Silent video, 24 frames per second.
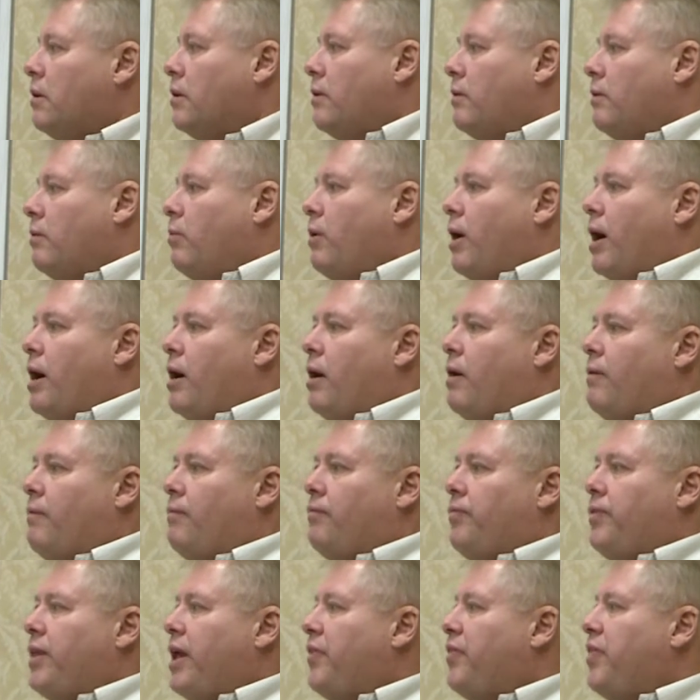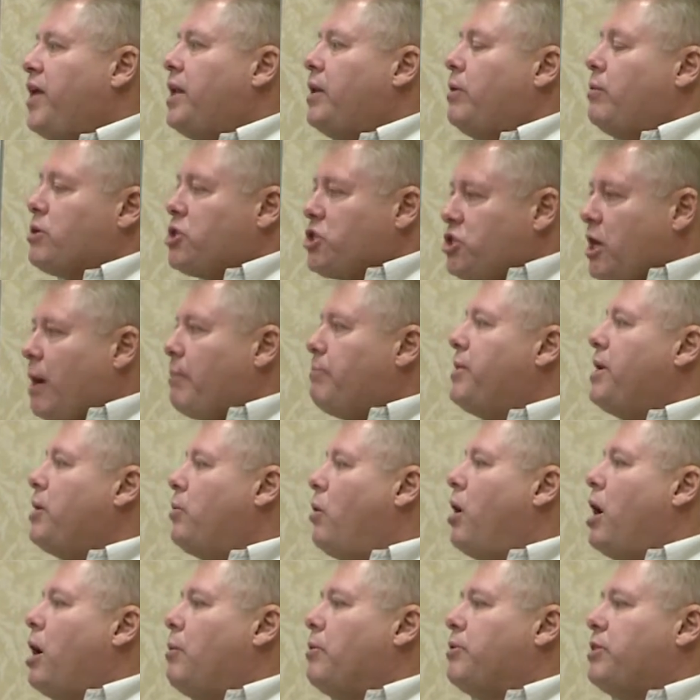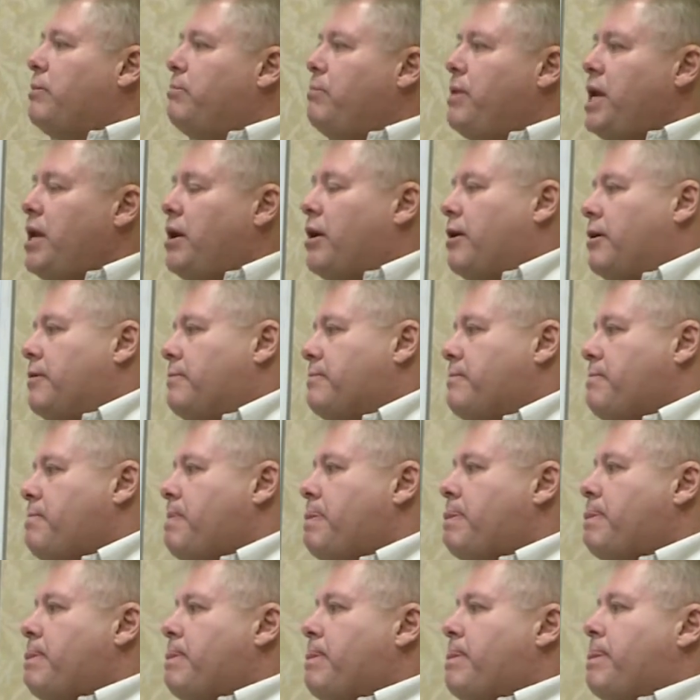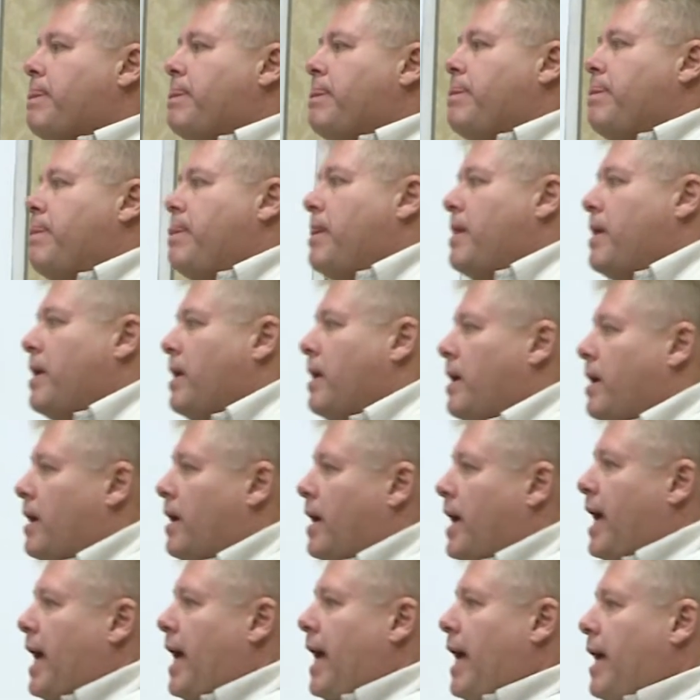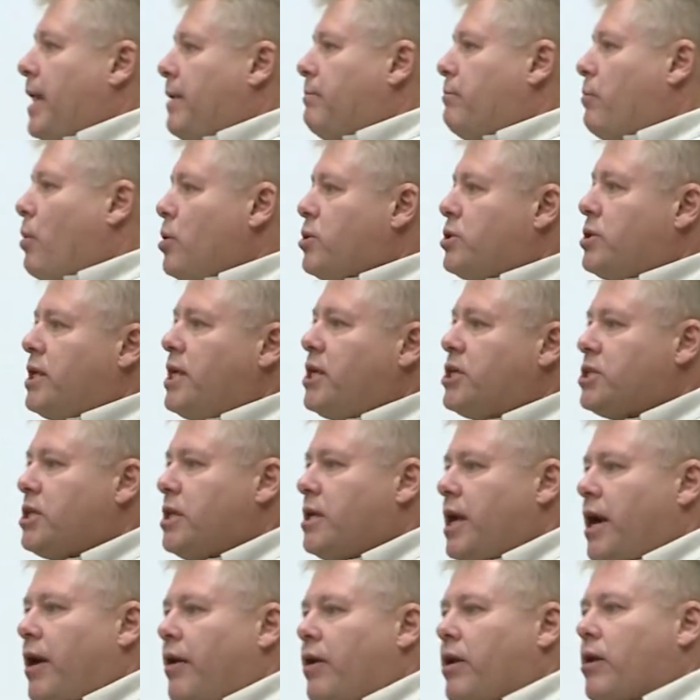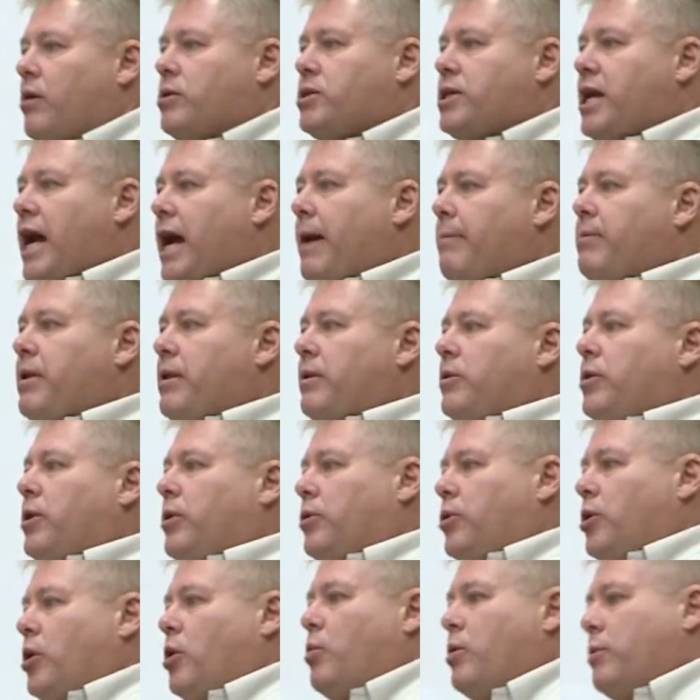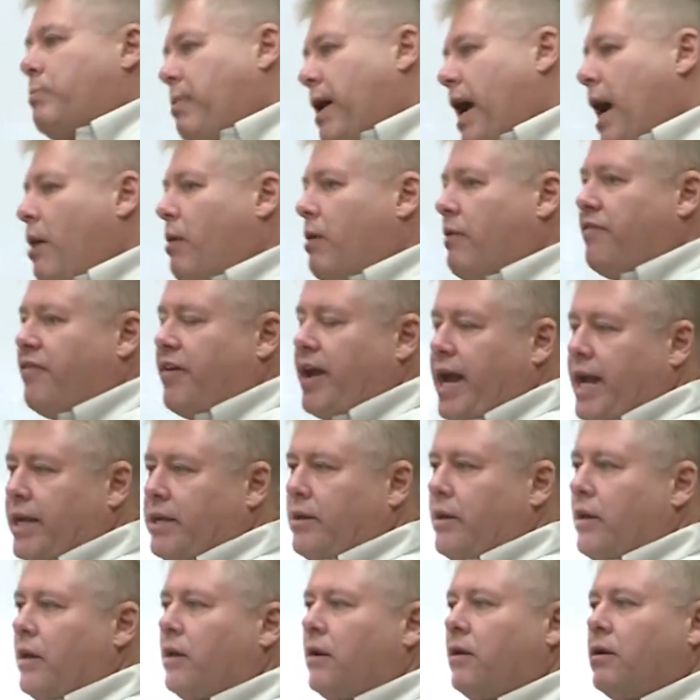Well, they think there was something wrong with the meter. And most of these scenarios happen to do with power factor.